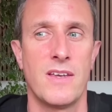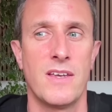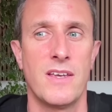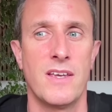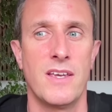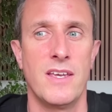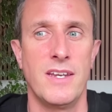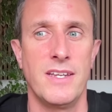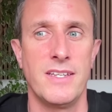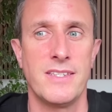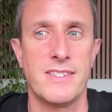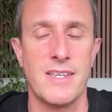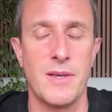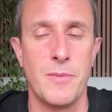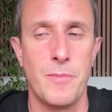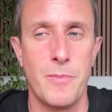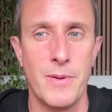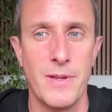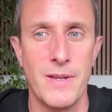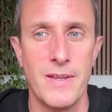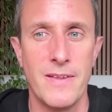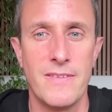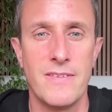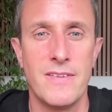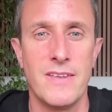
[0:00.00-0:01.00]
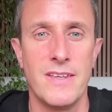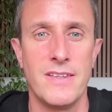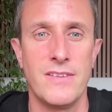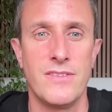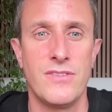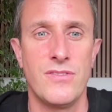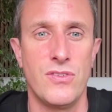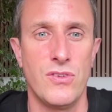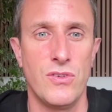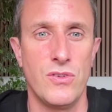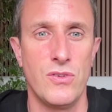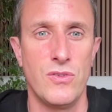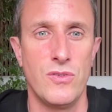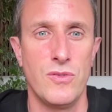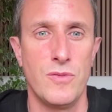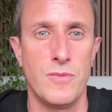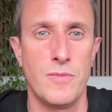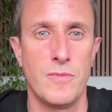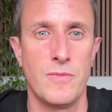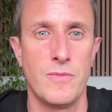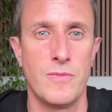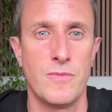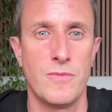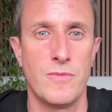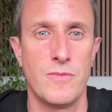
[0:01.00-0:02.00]
in its ability to
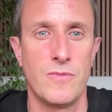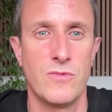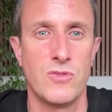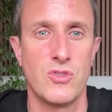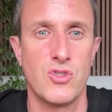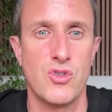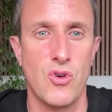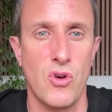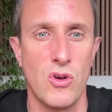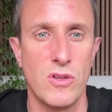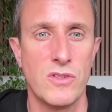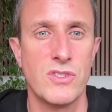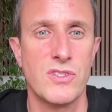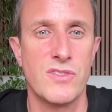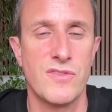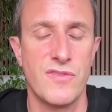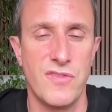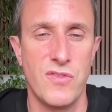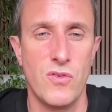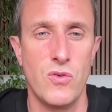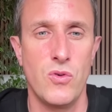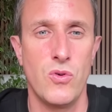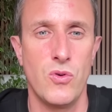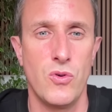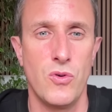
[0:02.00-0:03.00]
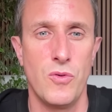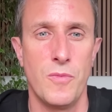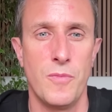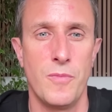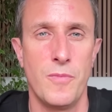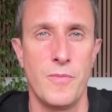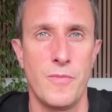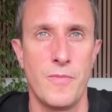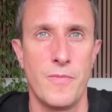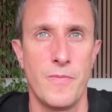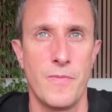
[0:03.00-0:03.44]
transform